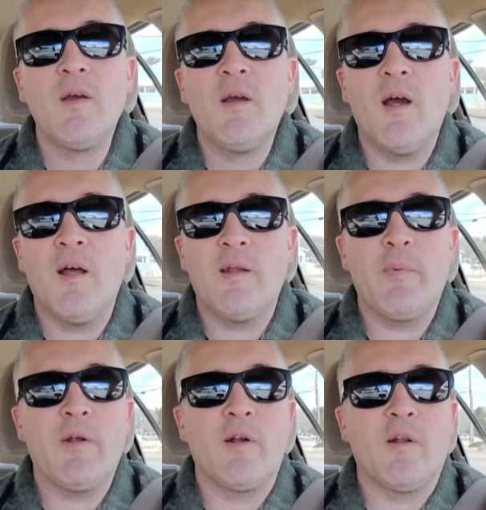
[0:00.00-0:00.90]
Uh, they've
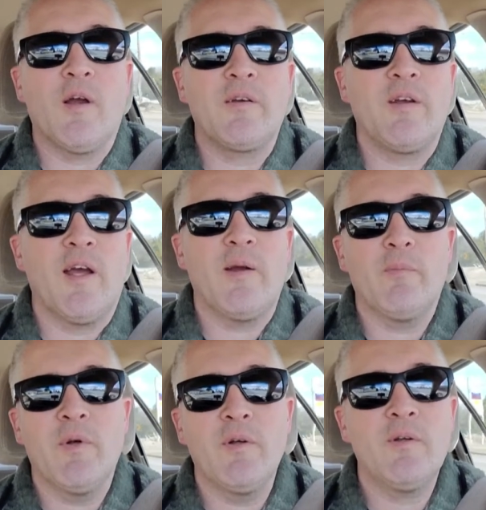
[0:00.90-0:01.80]
been there a long time
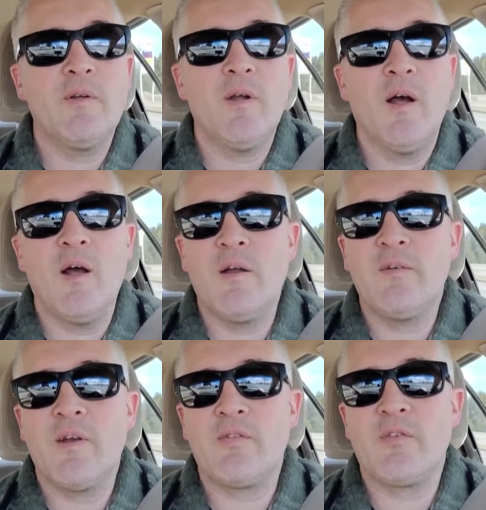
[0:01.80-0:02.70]
and uh,
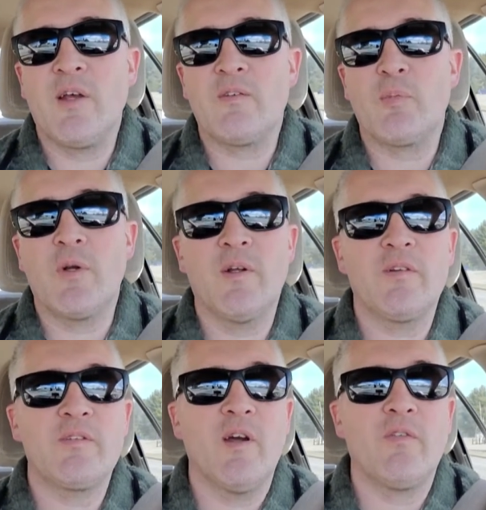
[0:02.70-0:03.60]
they've got some pretty good
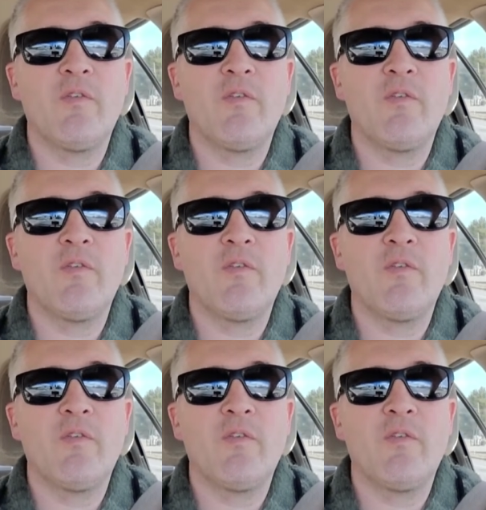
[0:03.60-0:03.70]
stuff.